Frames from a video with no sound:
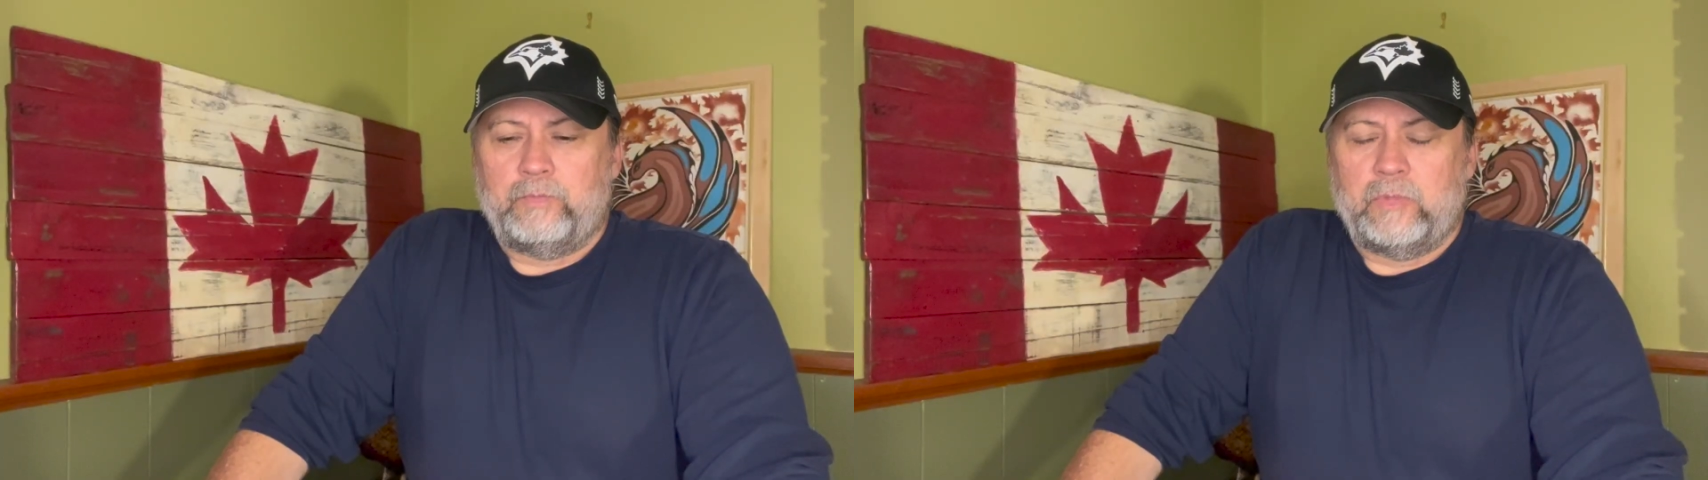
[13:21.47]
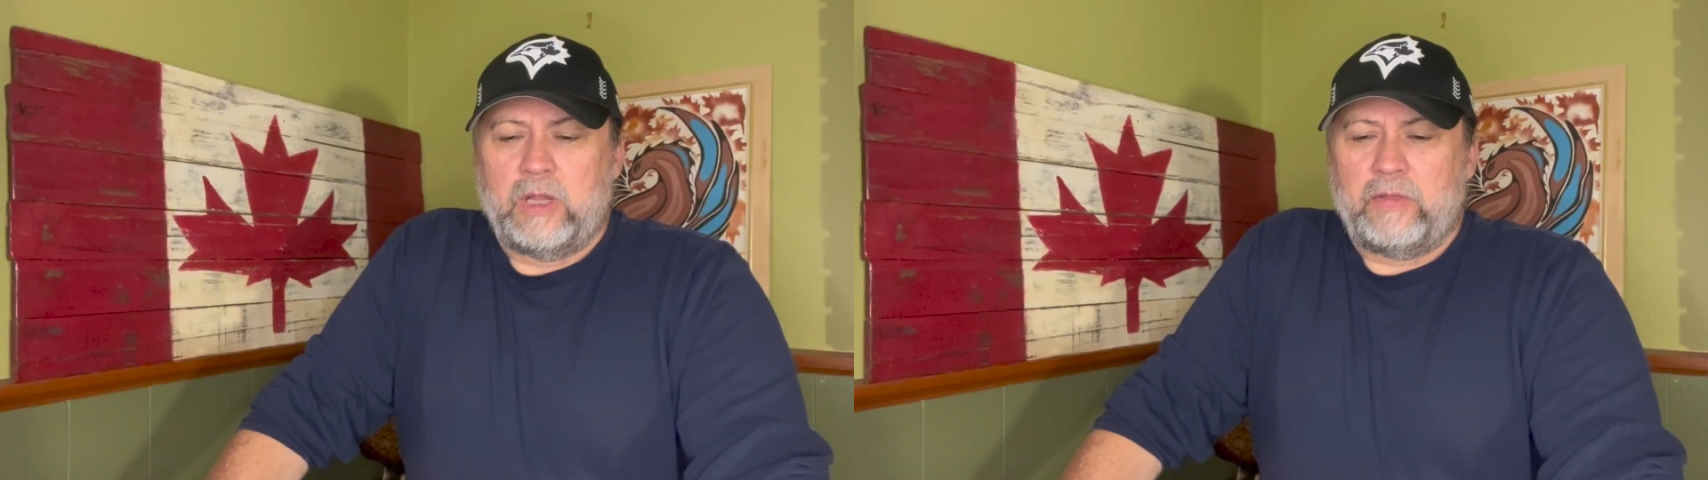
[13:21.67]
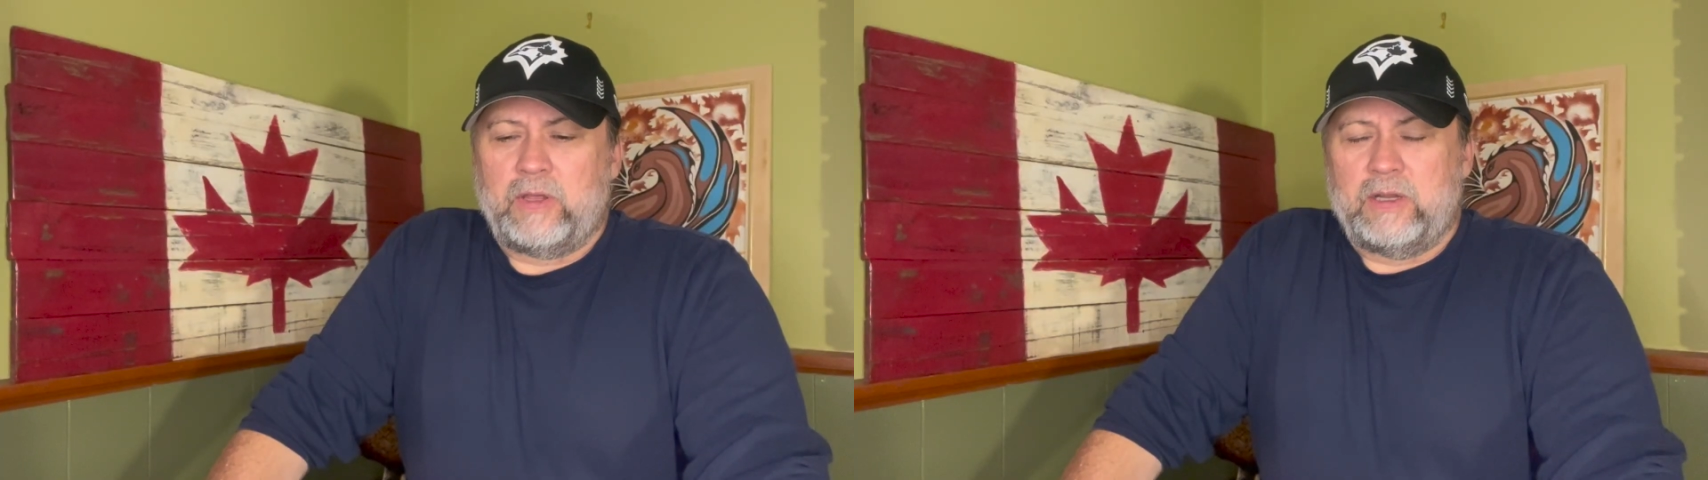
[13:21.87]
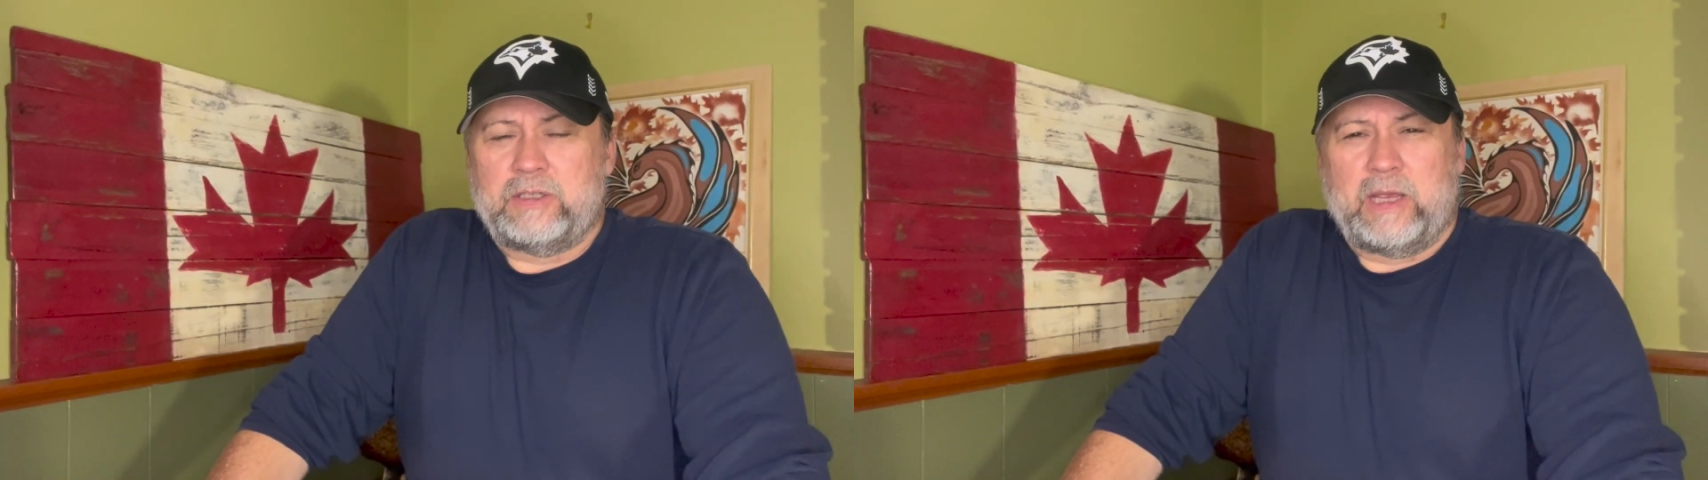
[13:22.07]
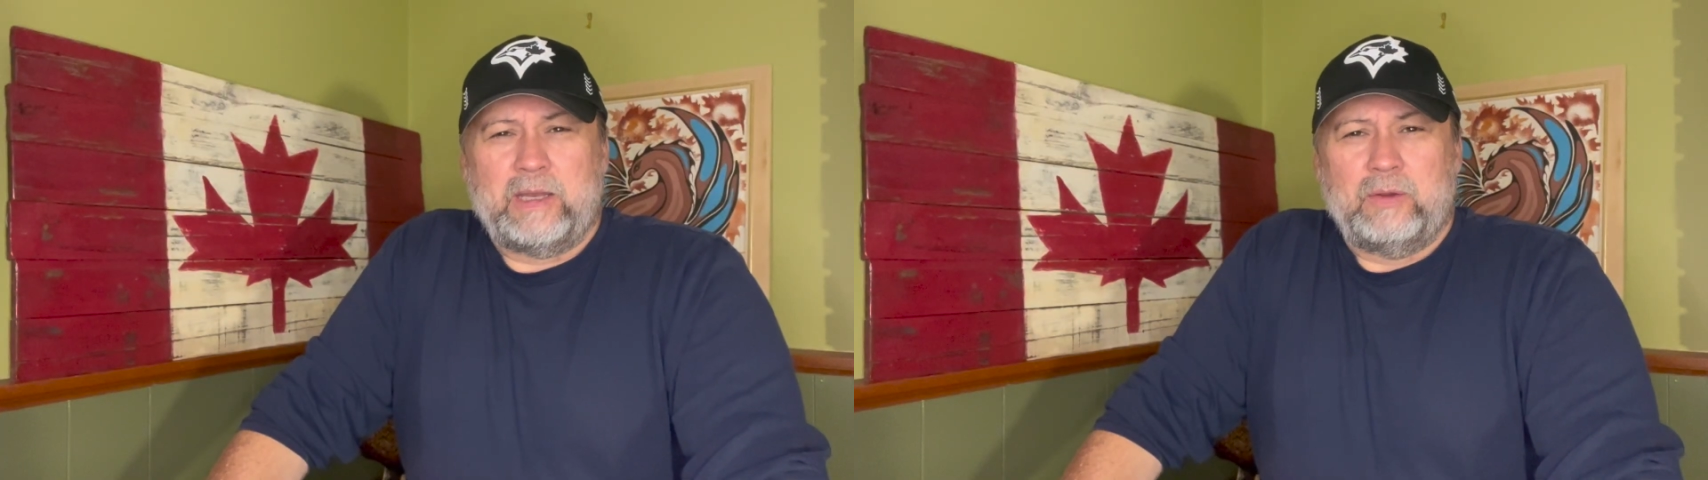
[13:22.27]
not that
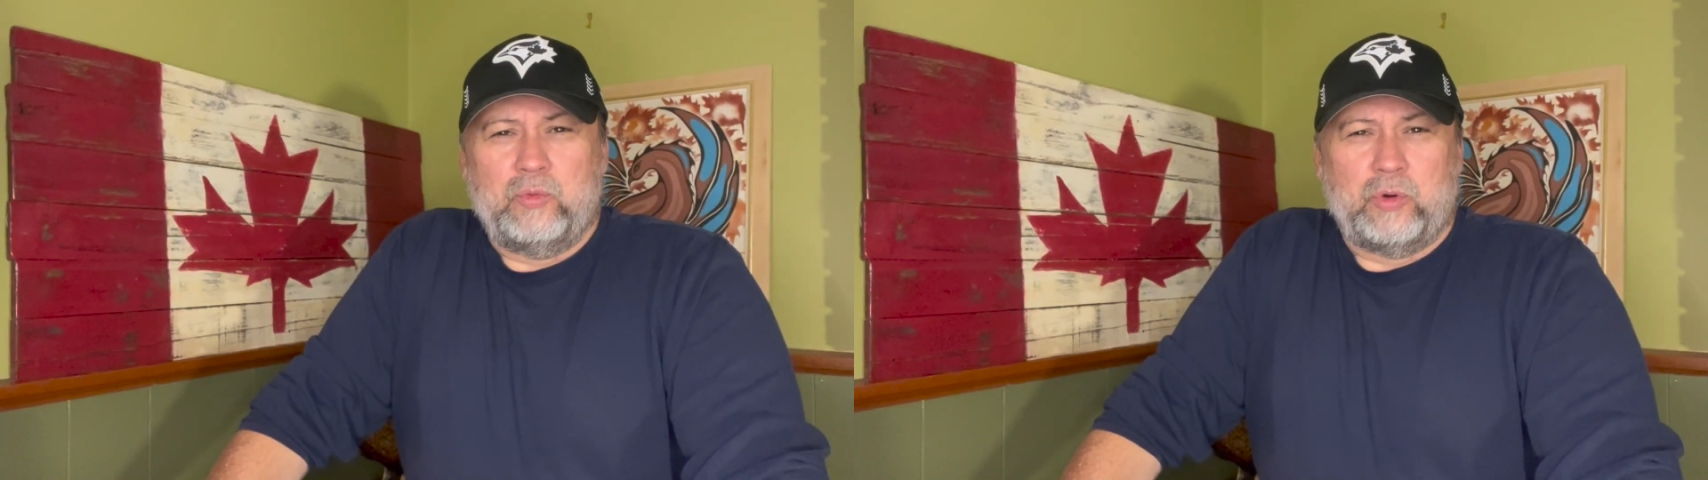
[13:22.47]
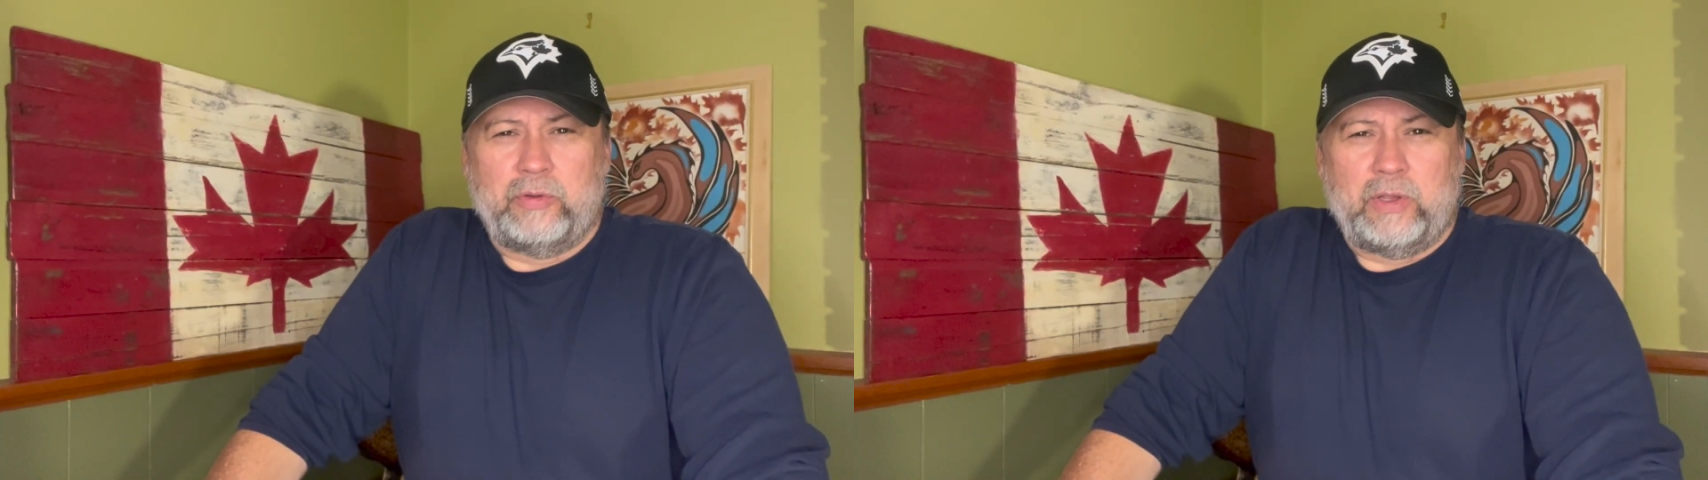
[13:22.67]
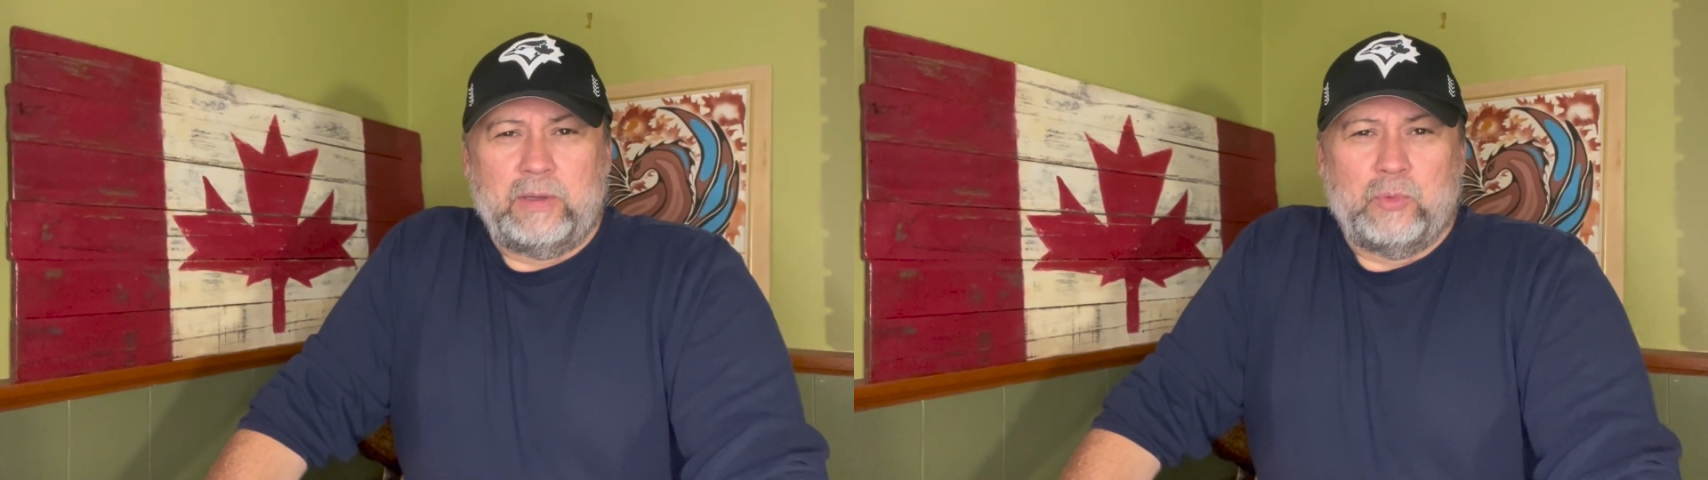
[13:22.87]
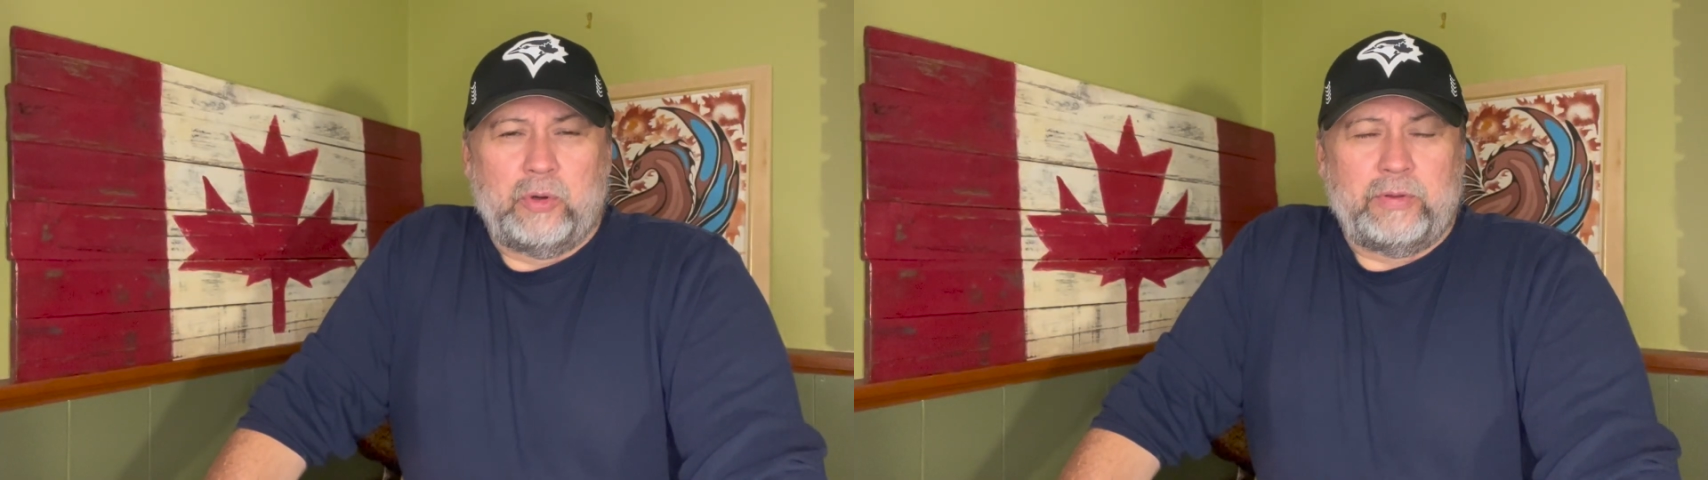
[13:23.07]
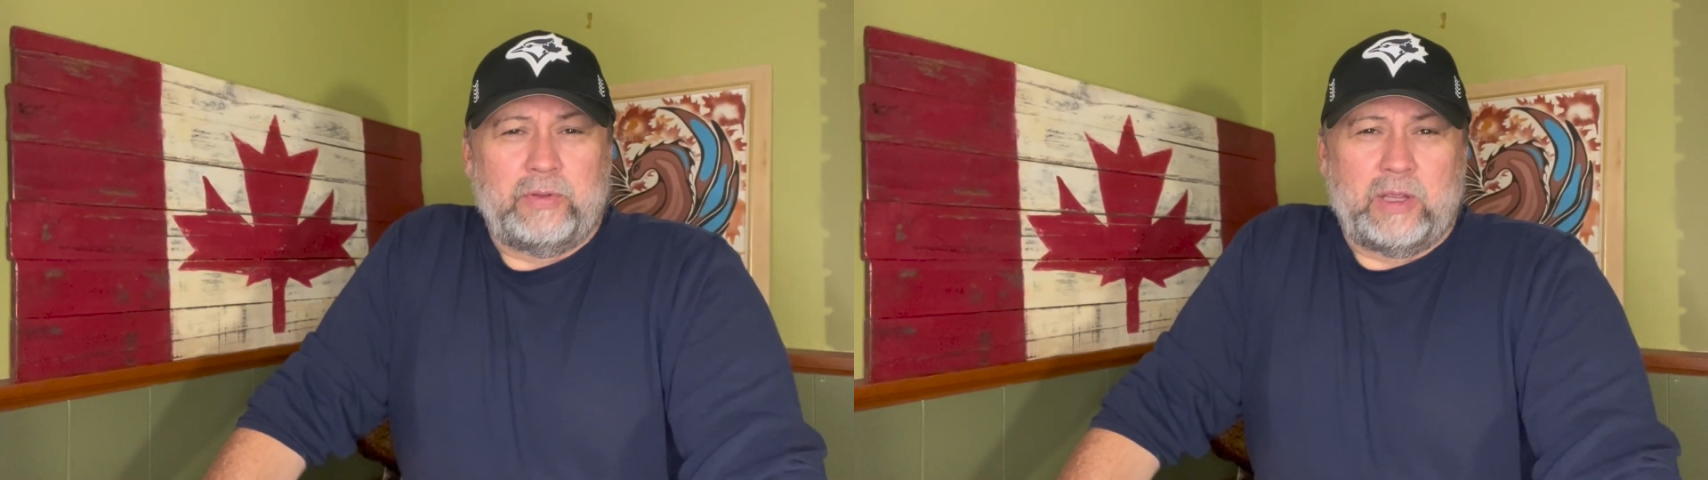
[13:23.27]
it's any worth any
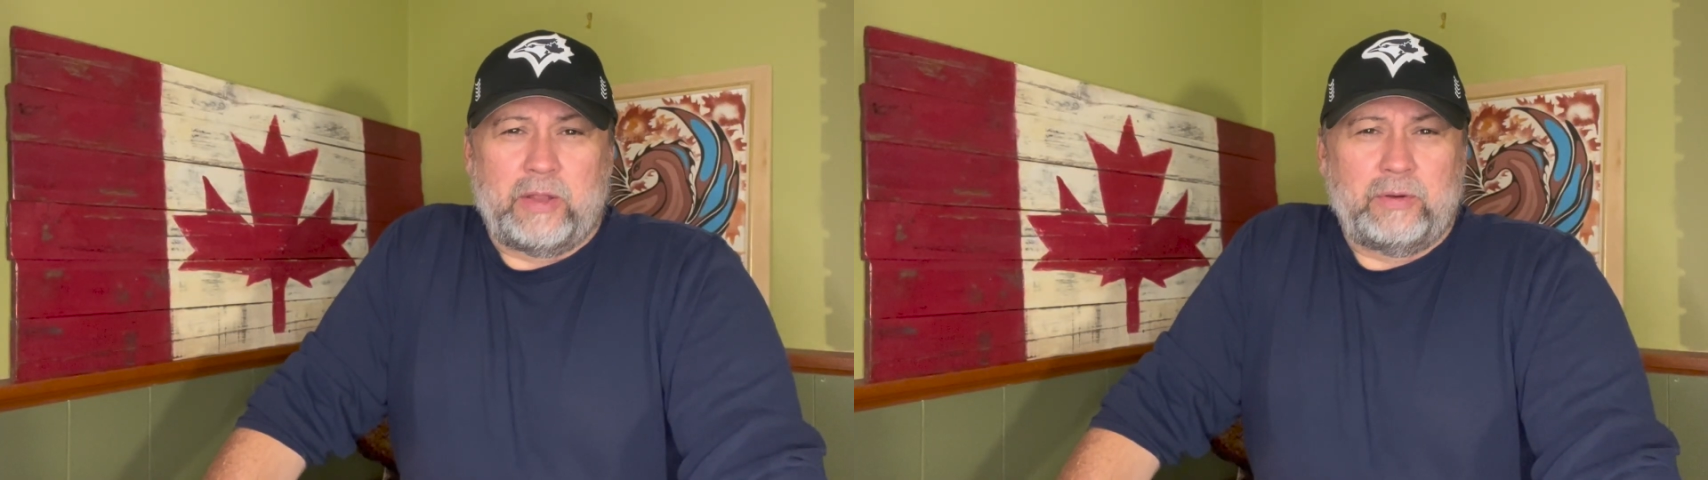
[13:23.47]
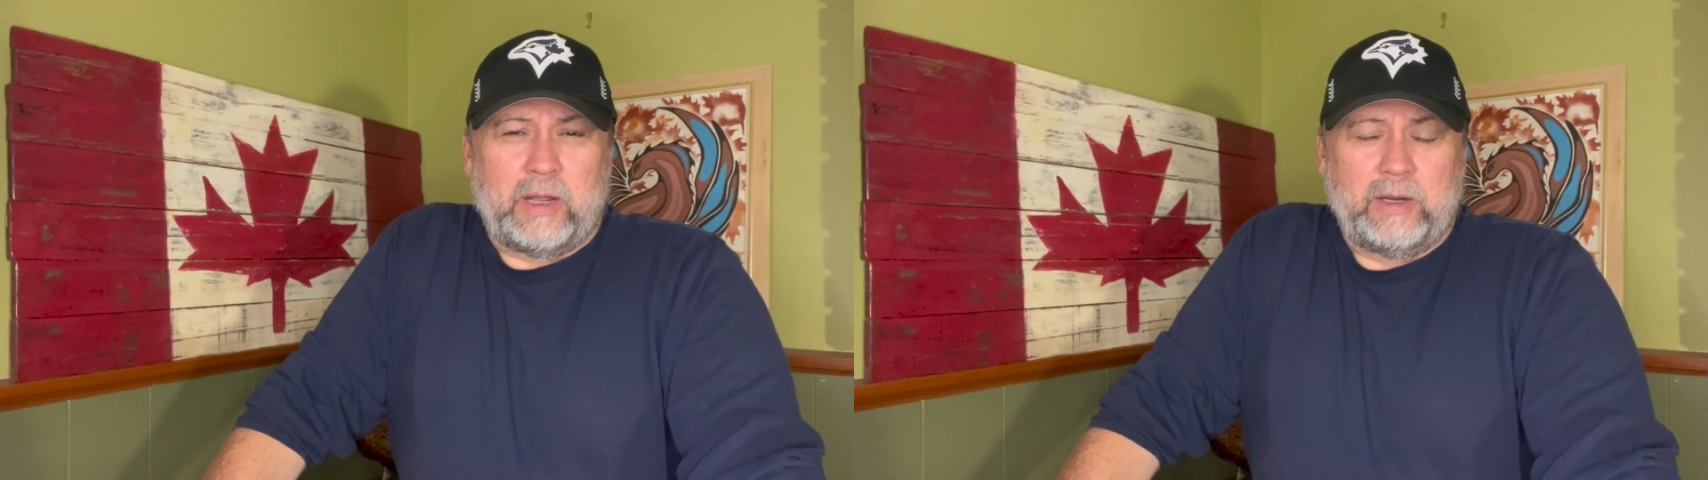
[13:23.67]
more than the other.